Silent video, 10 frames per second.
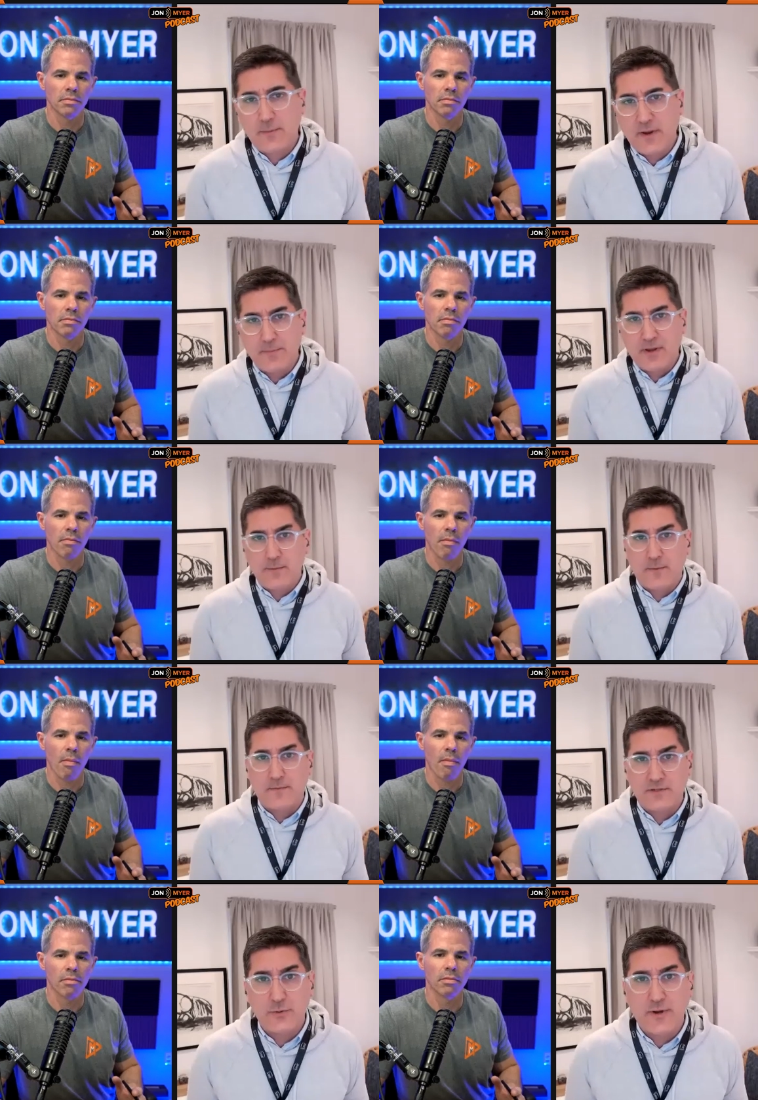Speaker 1: going to be a minimum
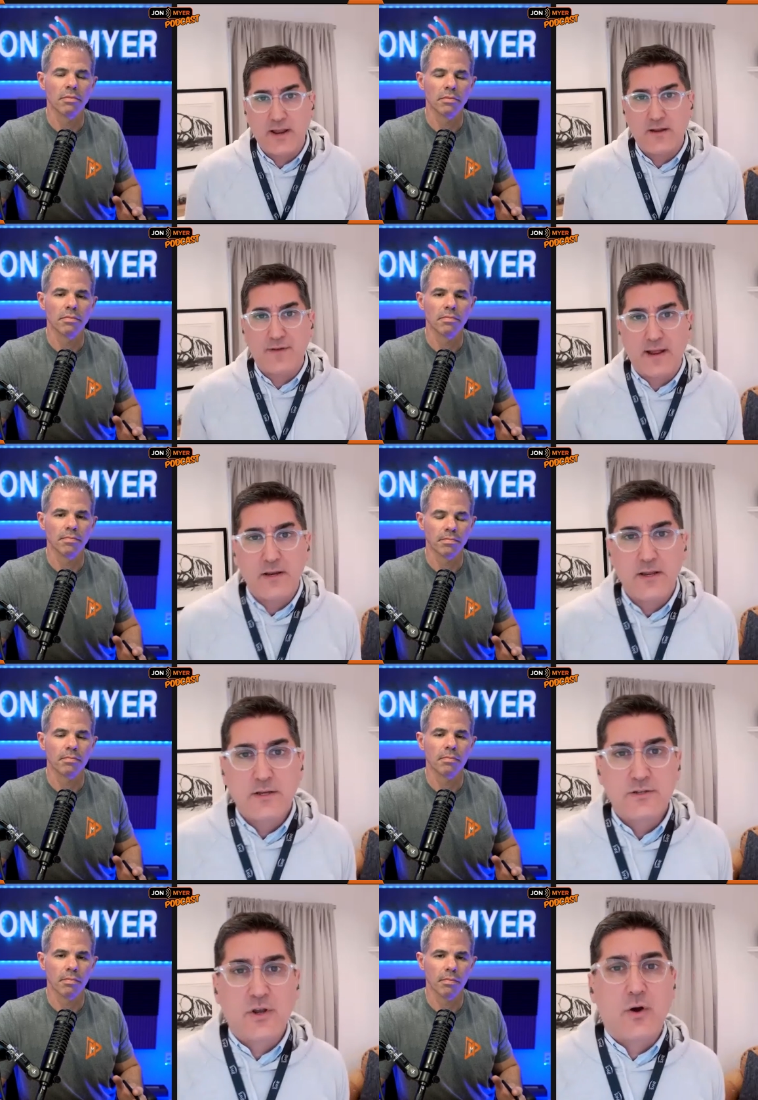of a two-day event.
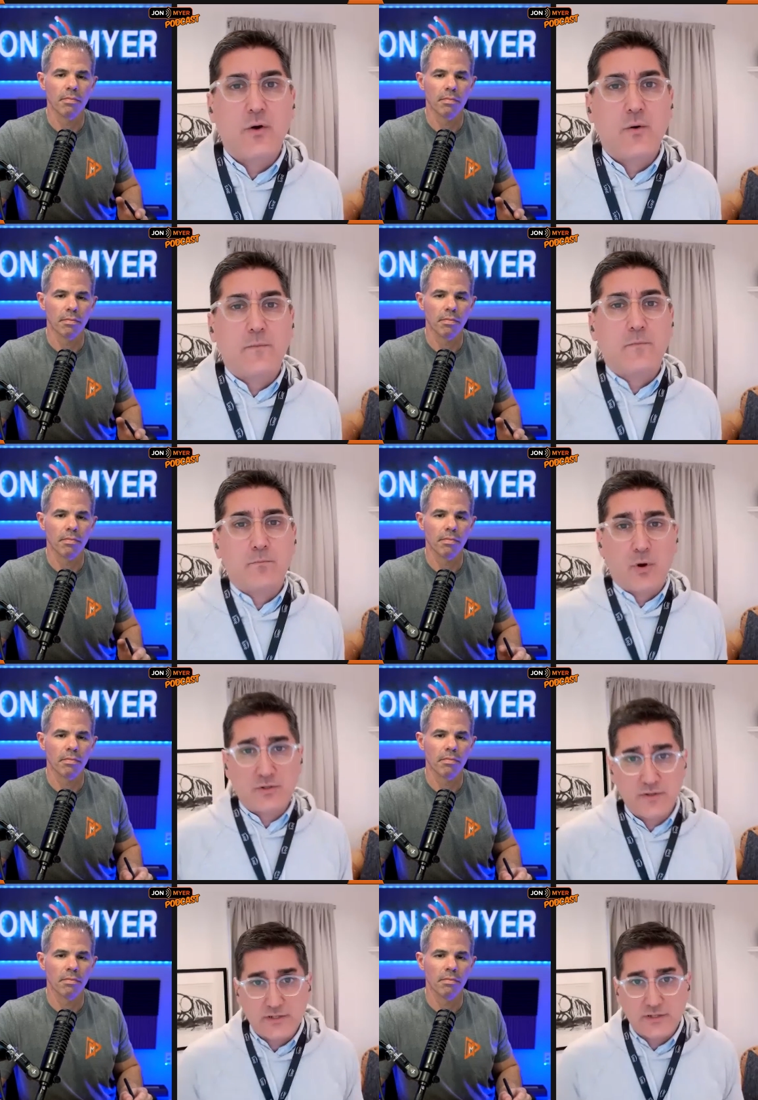So
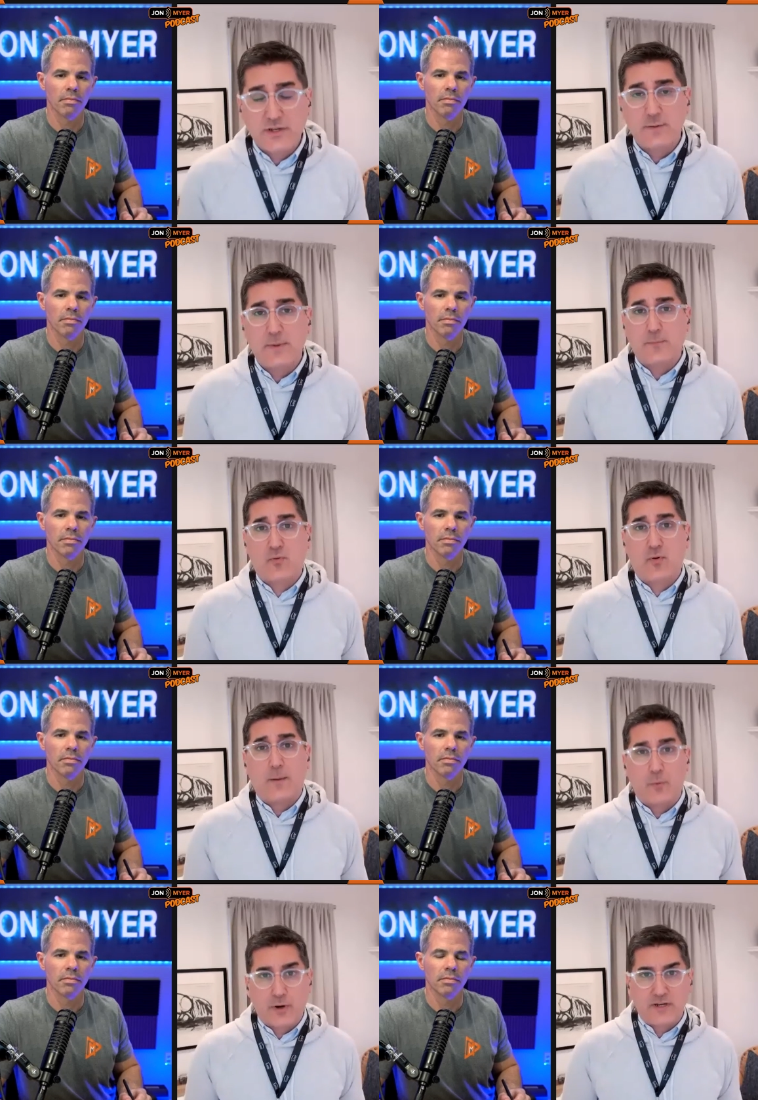most of this is going to be
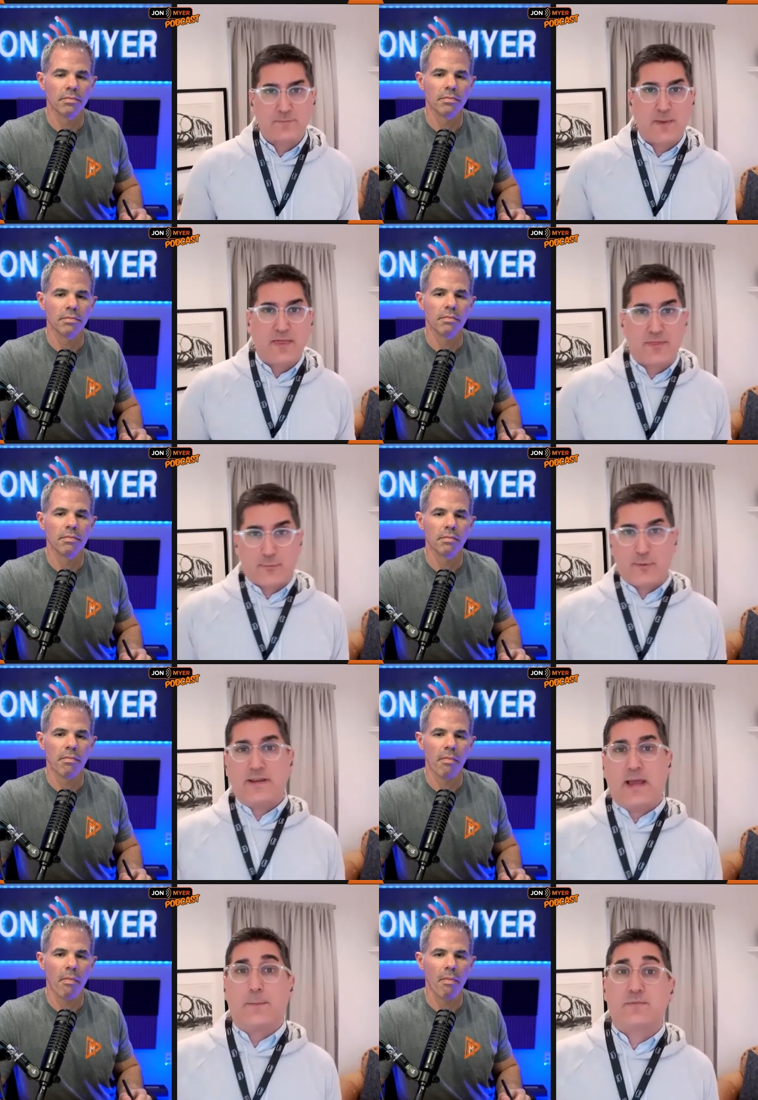prep. We're going to spend three
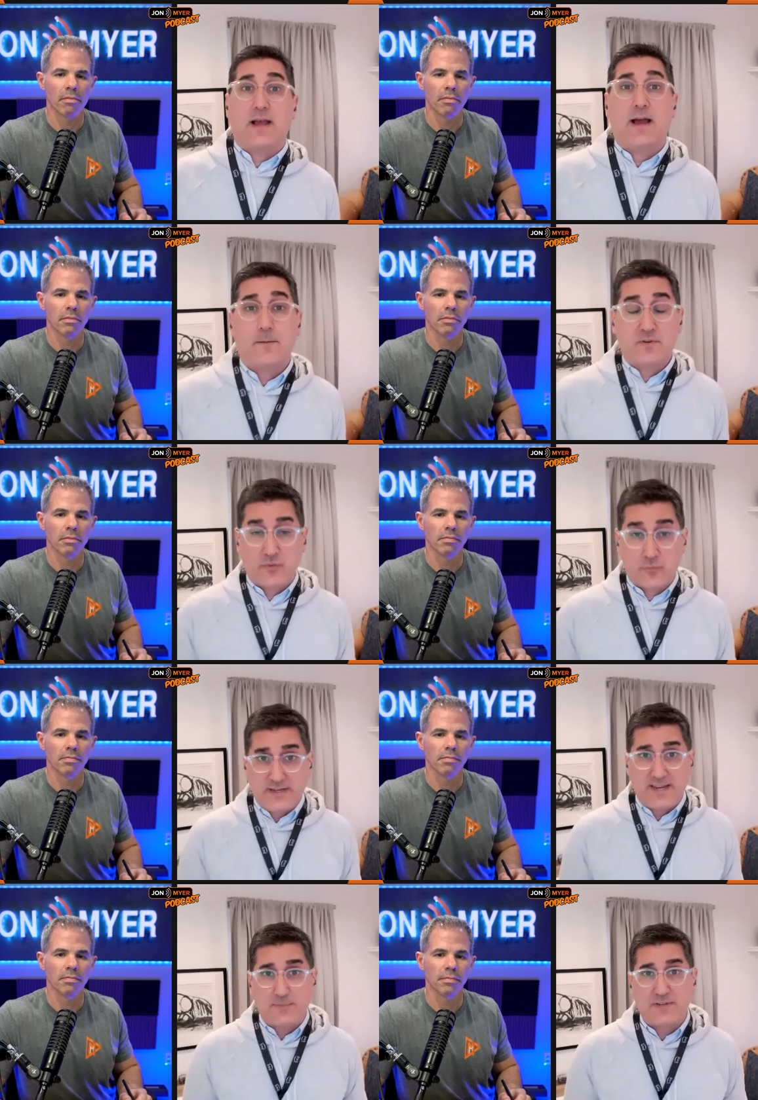tips, uh,
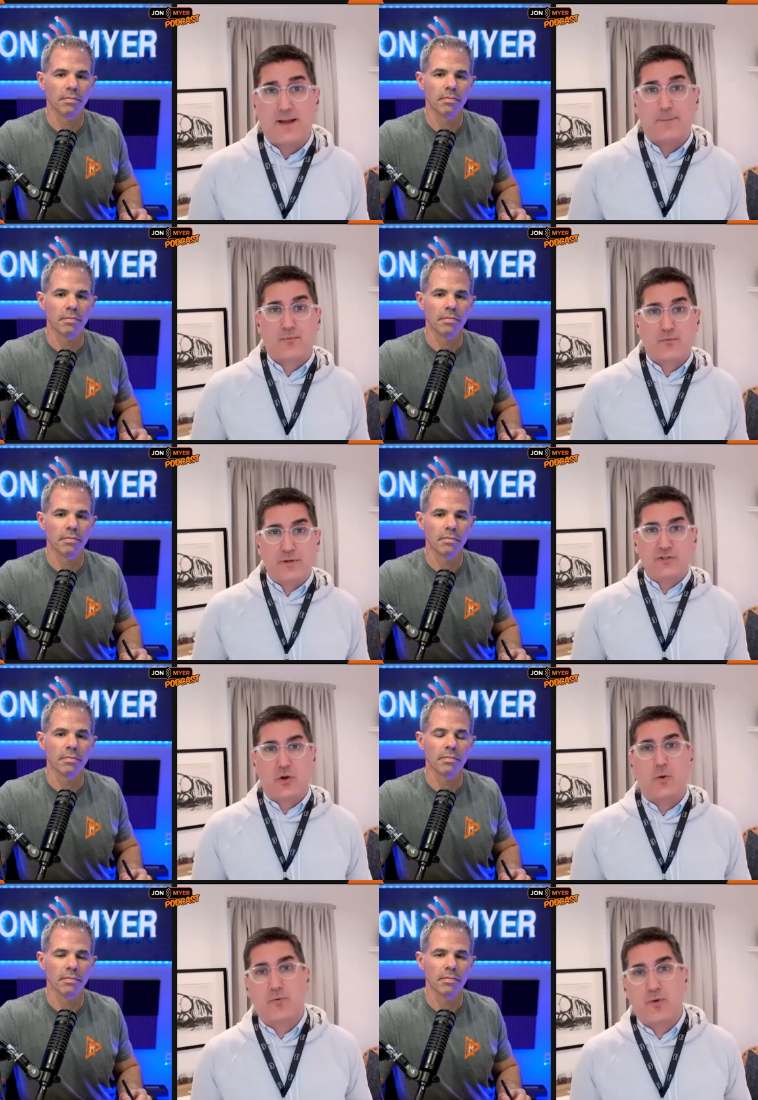three tips on
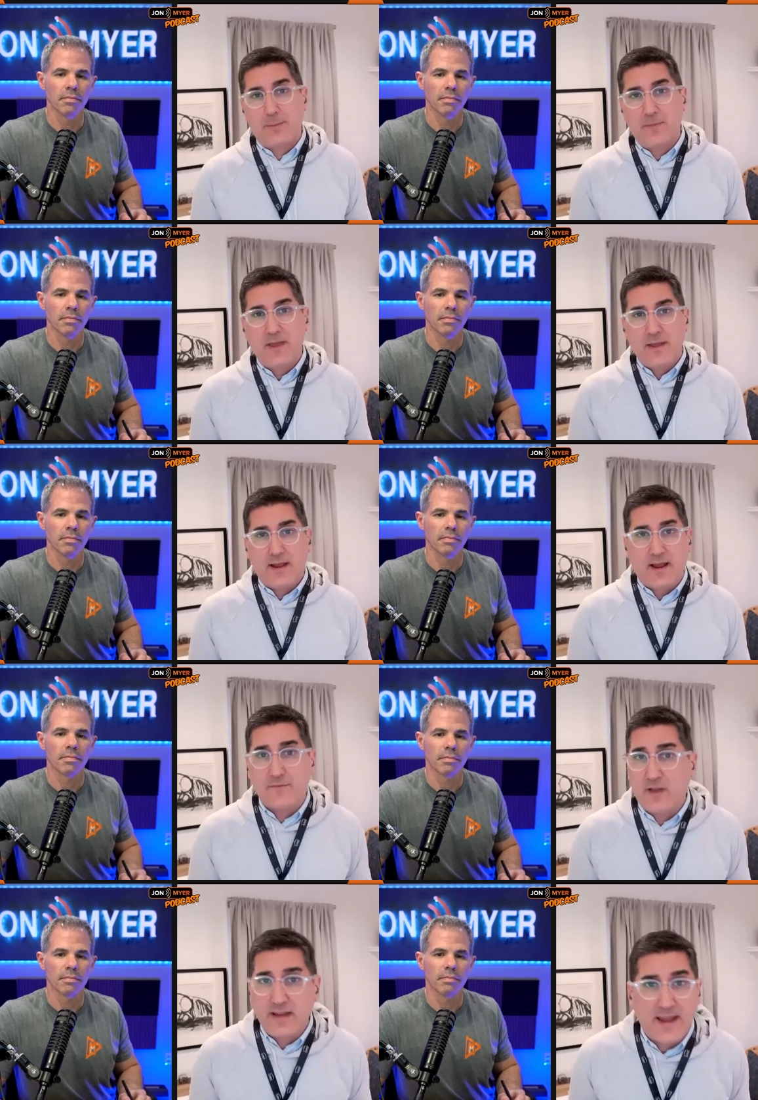pre-show prep.
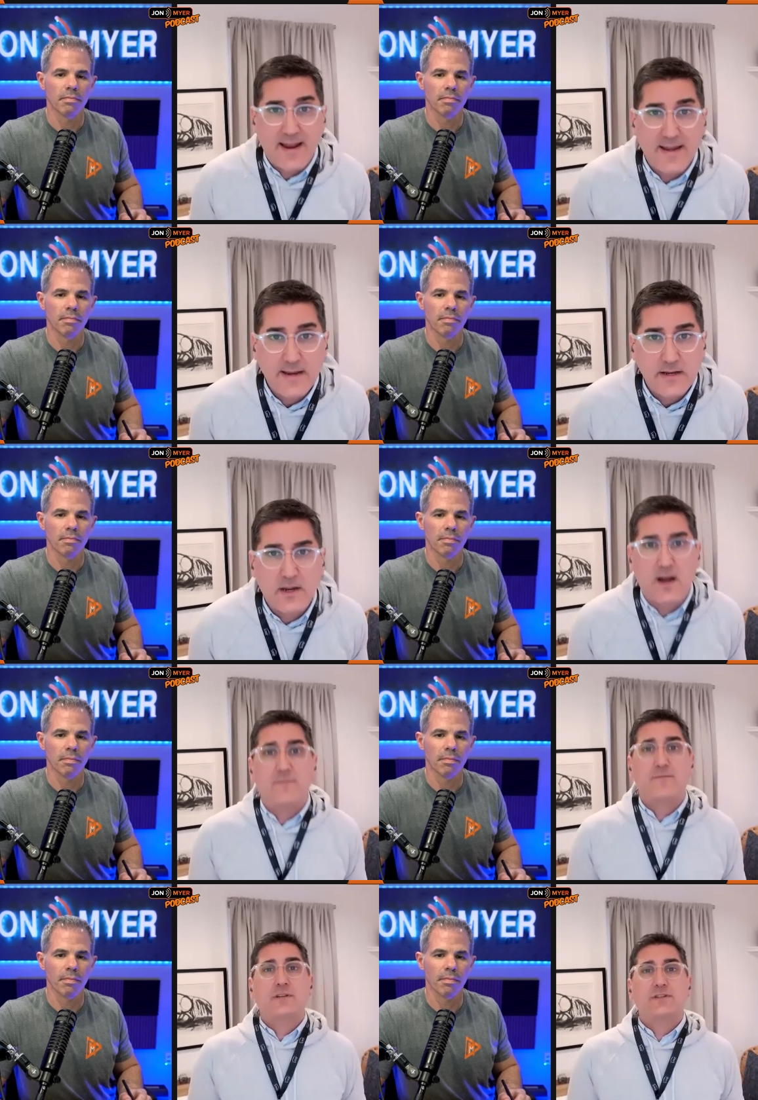And like any
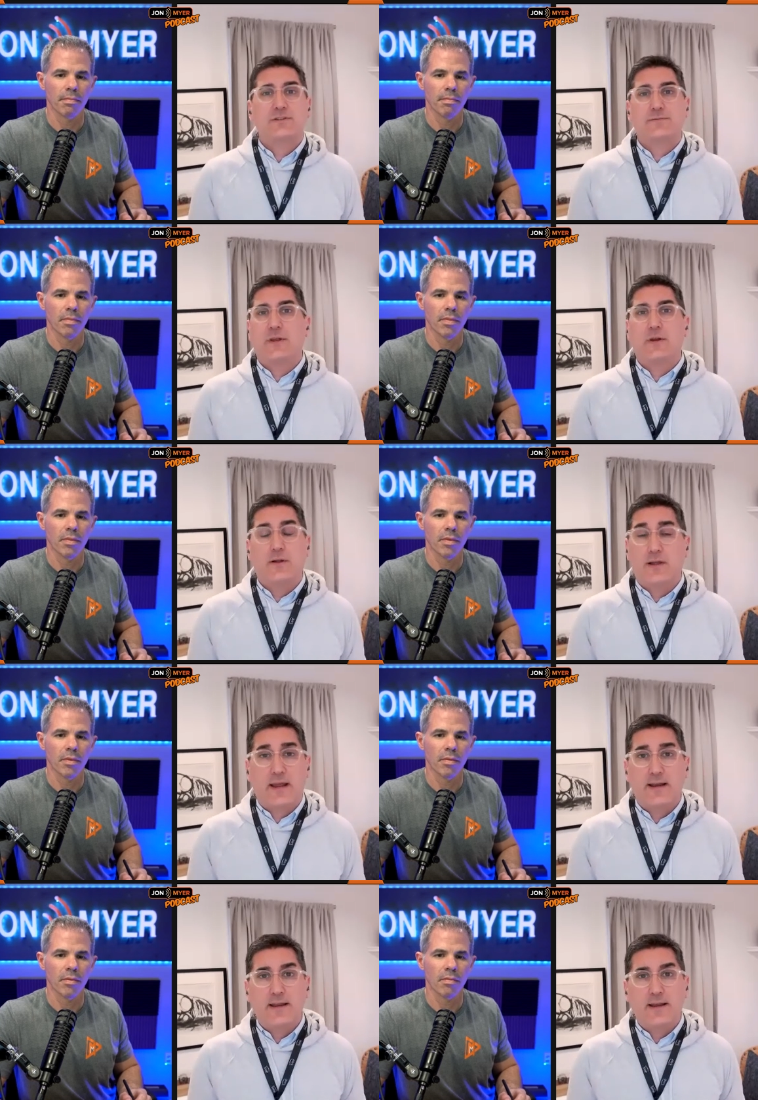conference, you know, like
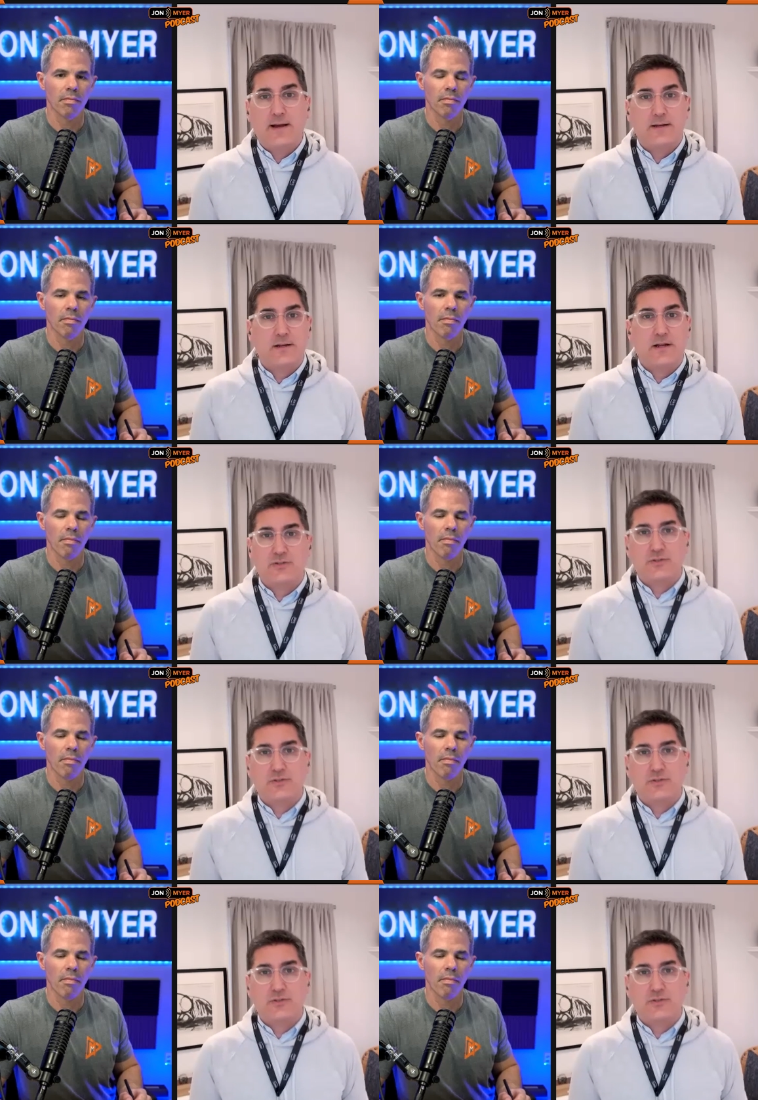any uh, a